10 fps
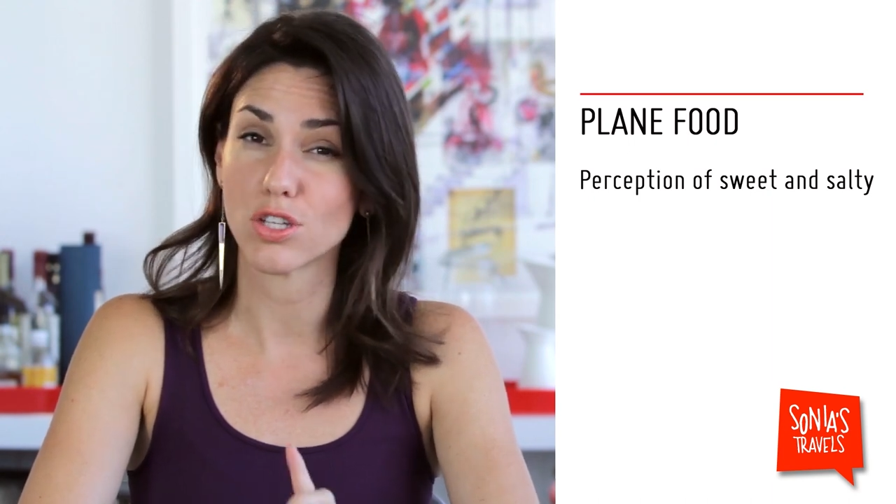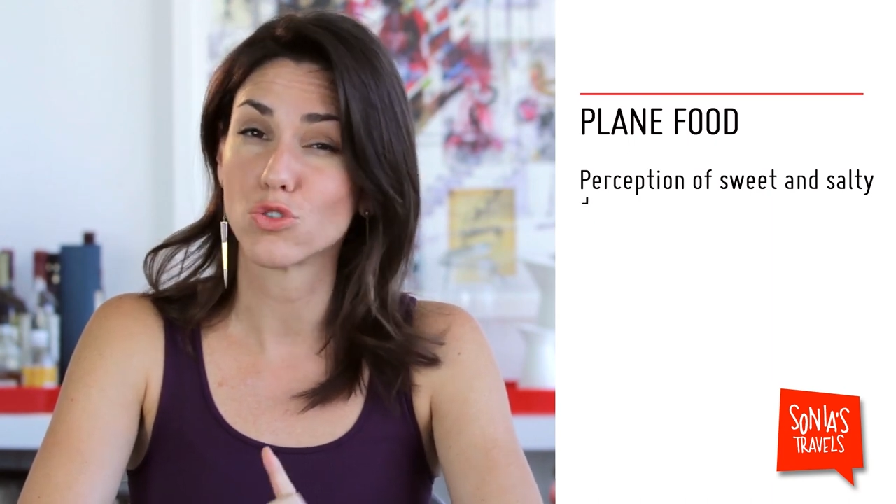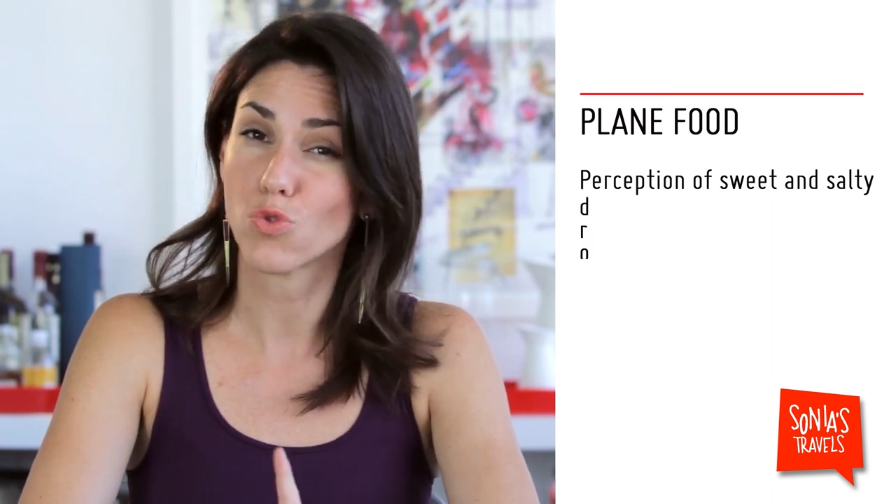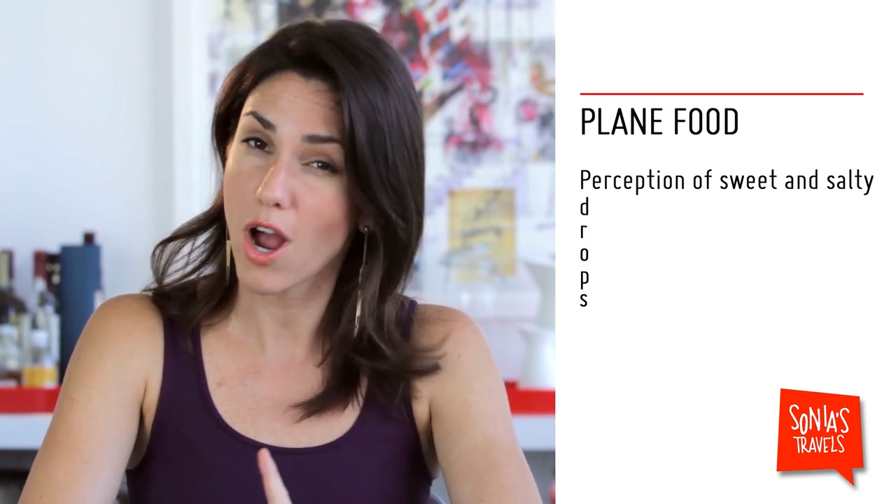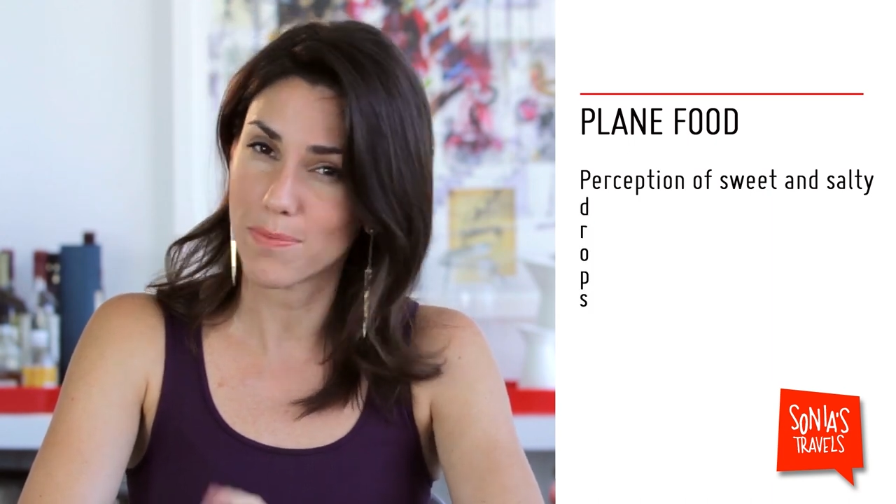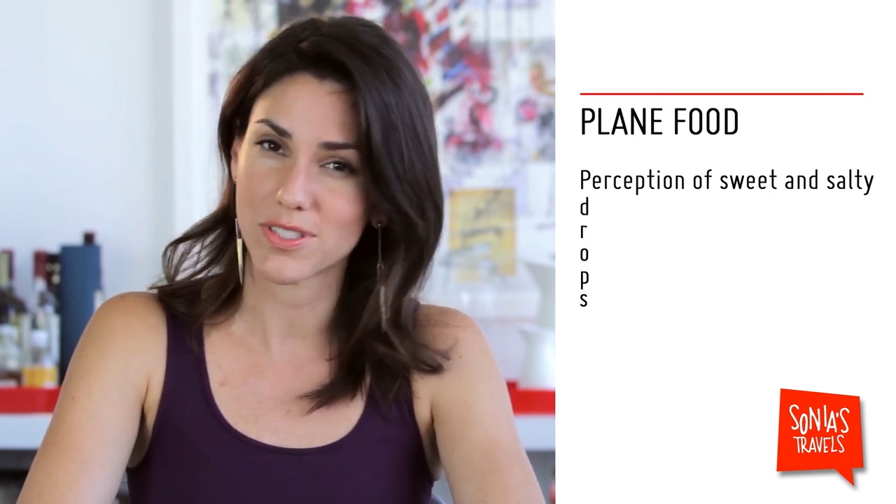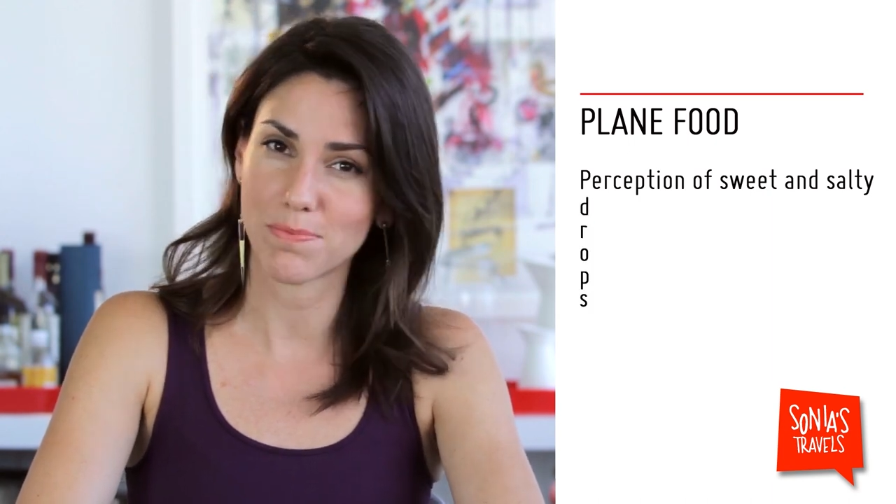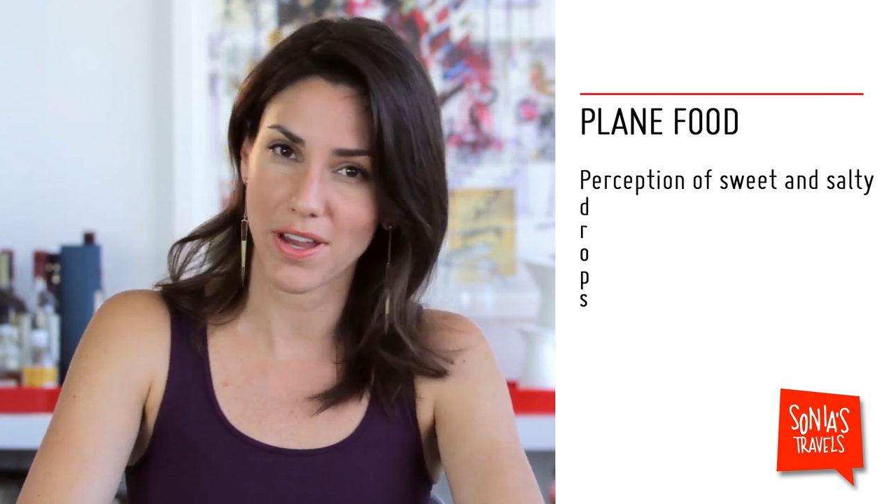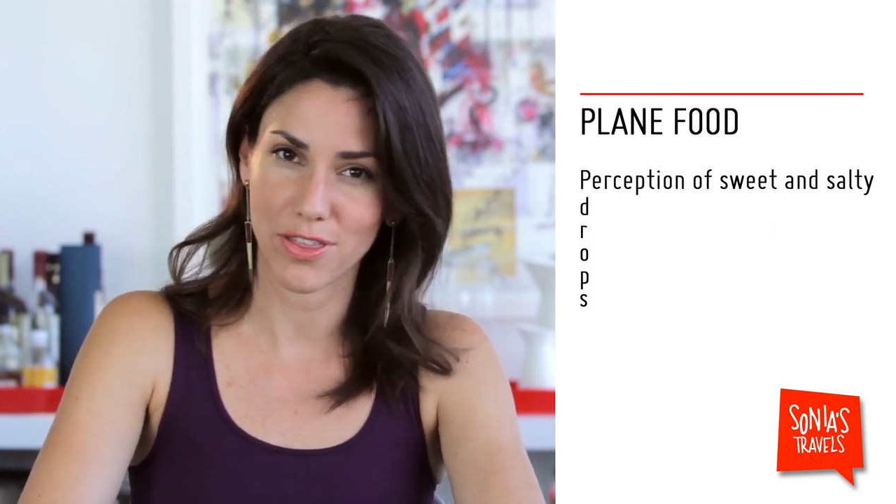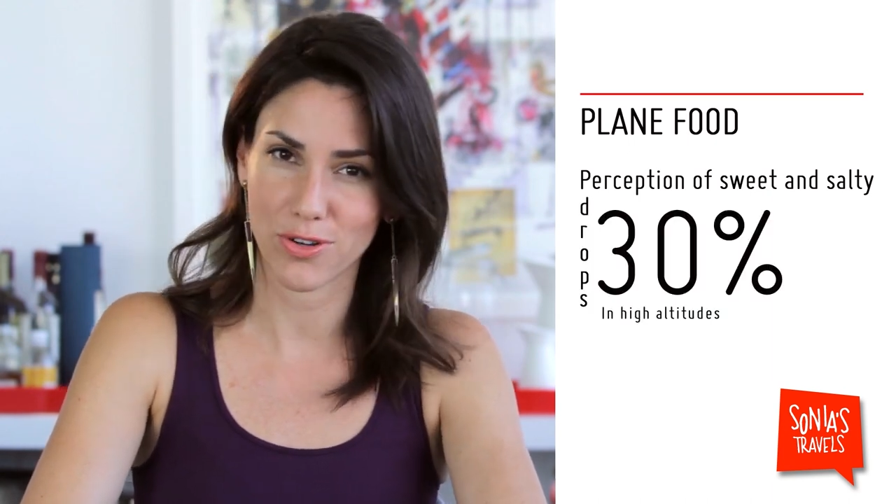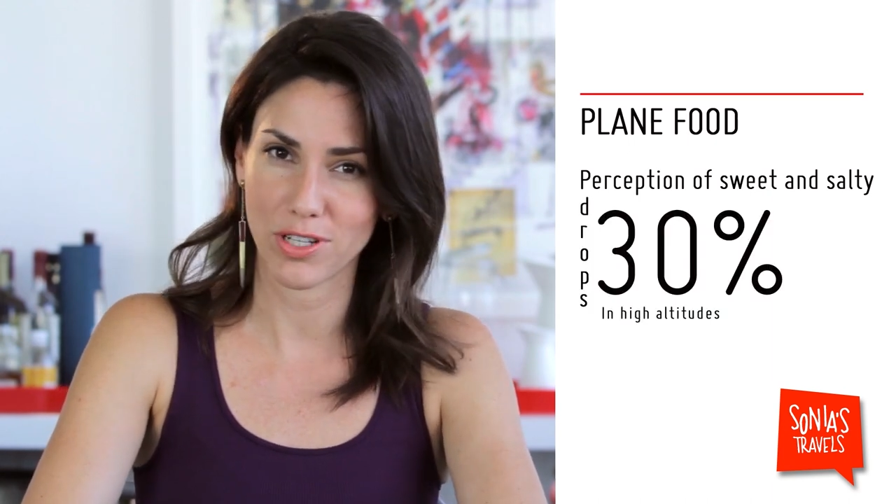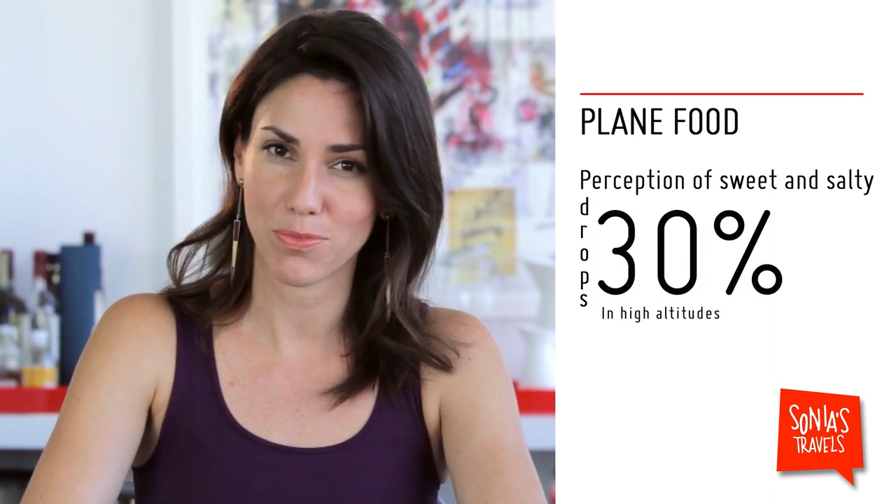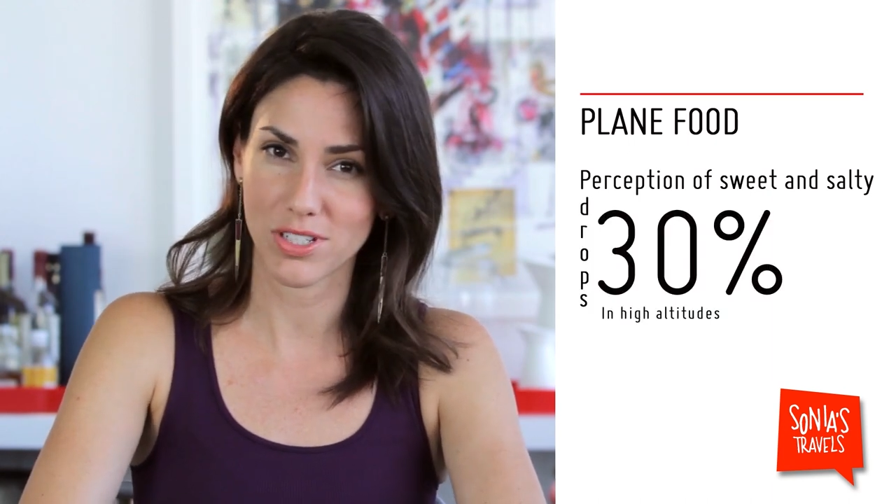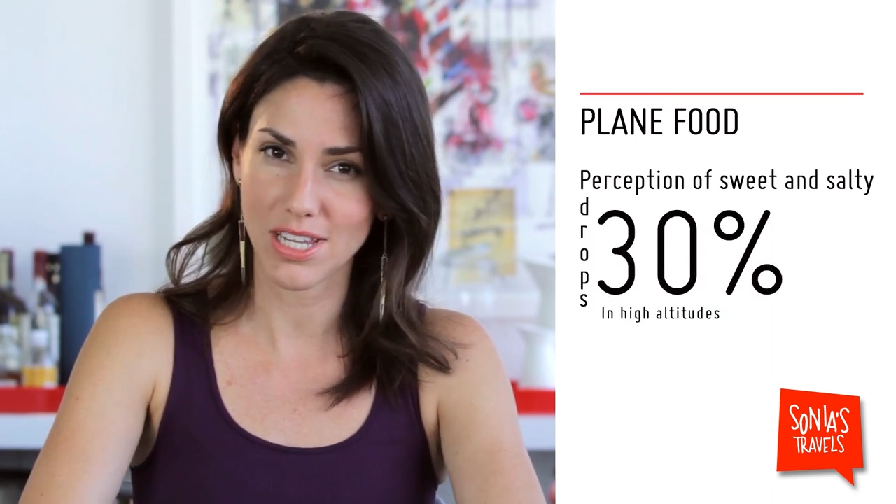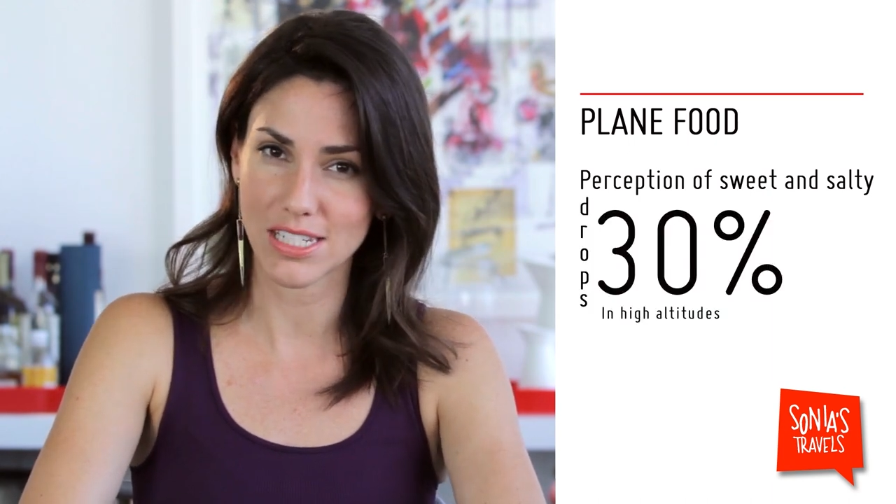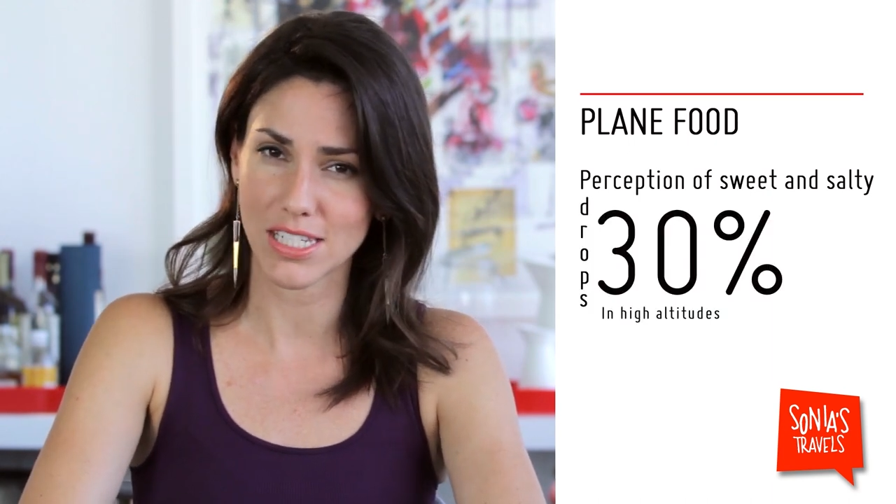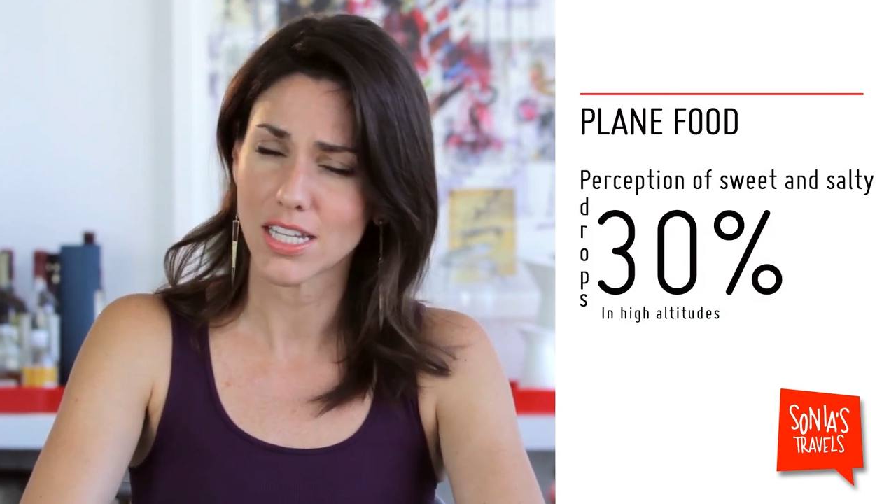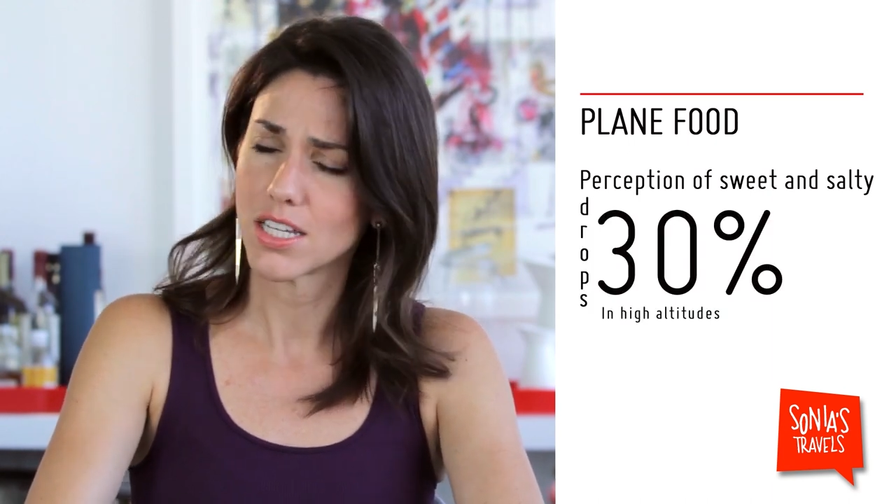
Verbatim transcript: drops by thirty percent.